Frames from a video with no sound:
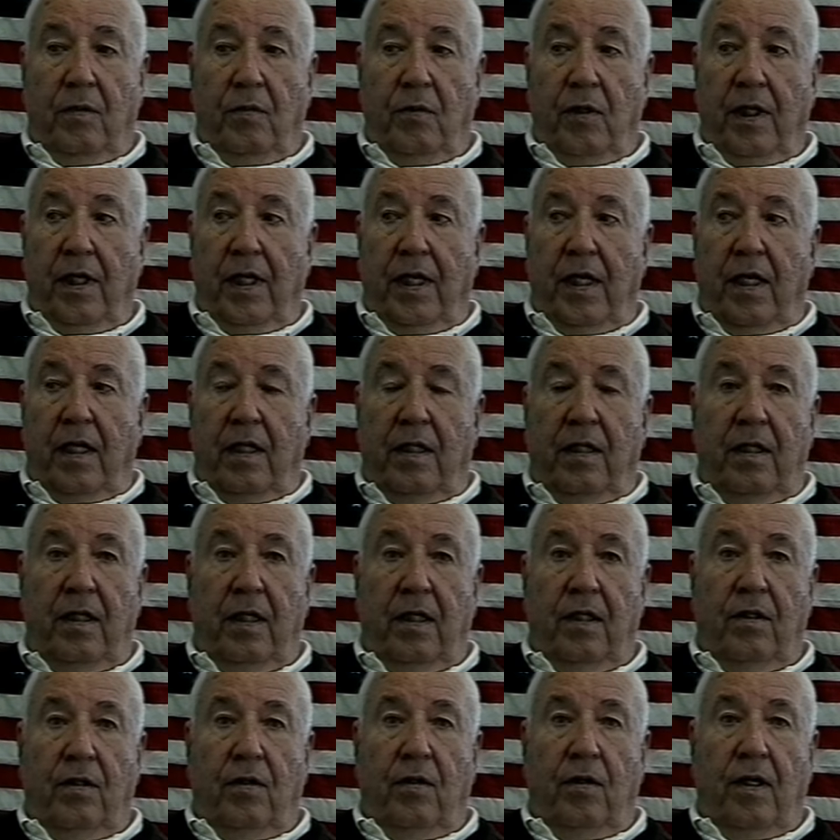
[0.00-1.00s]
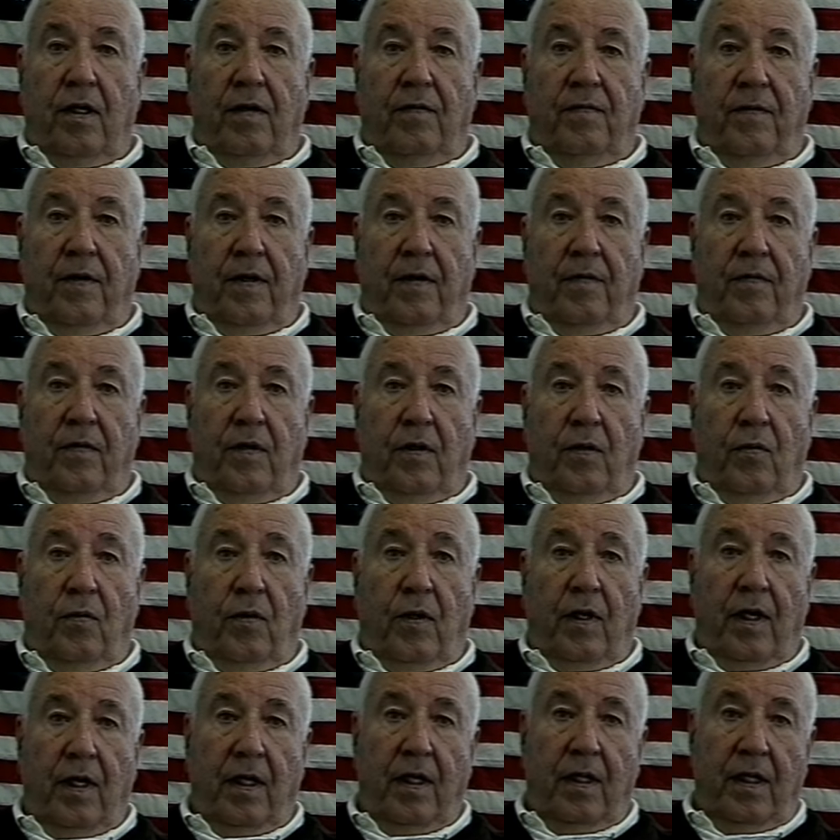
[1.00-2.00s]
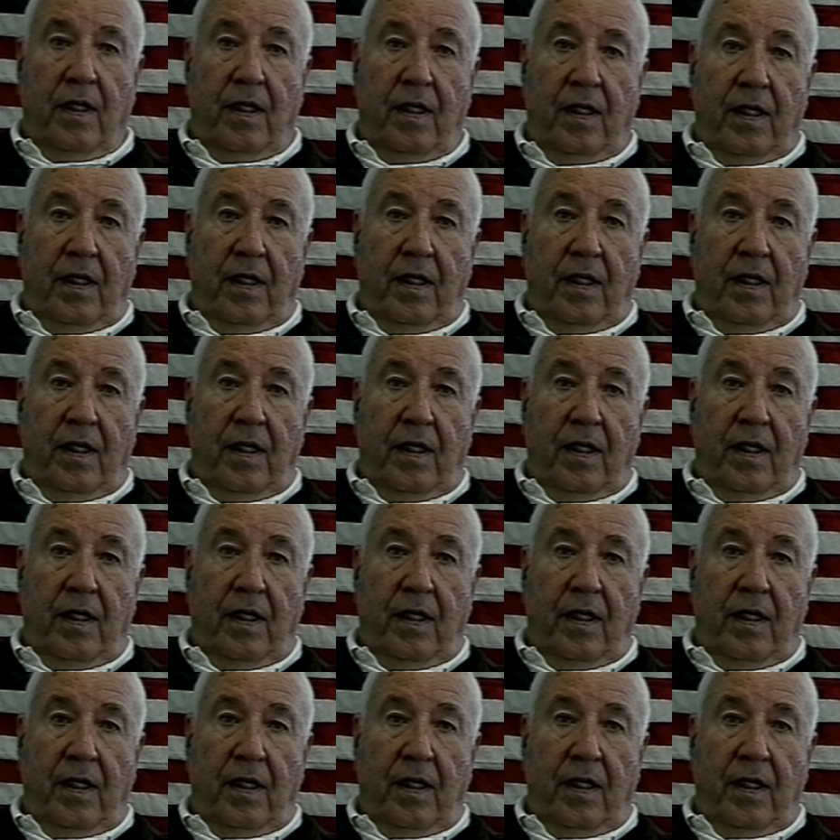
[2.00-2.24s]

really got ticked off after a while